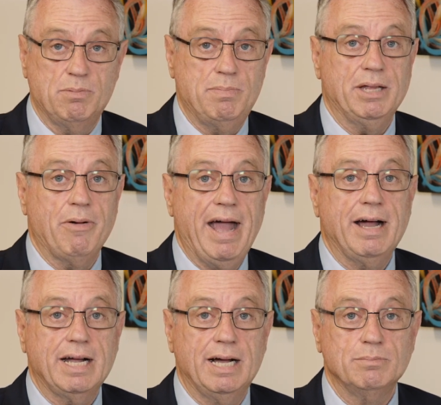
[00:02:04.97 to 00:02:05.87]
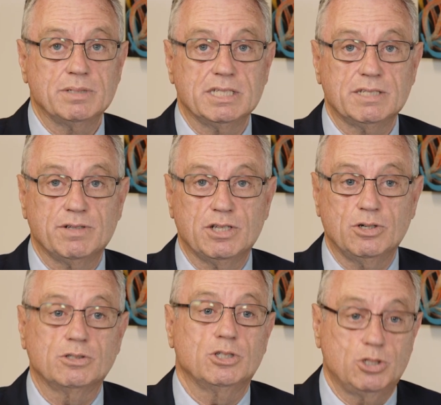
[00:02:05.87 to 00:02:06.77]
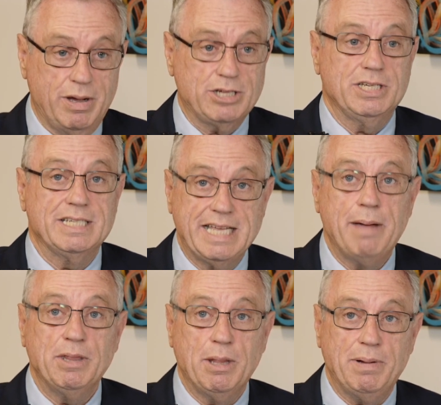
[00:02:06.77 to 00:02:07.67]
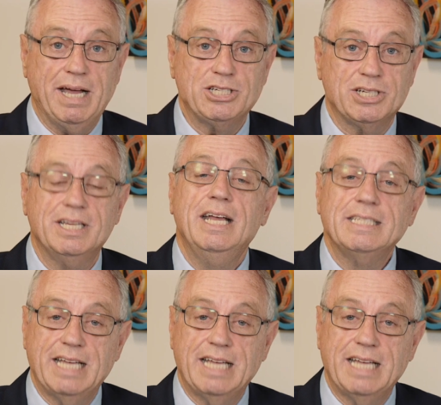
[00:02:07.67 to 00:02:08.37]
with better outcomes is for the doctor to actually examine the patient,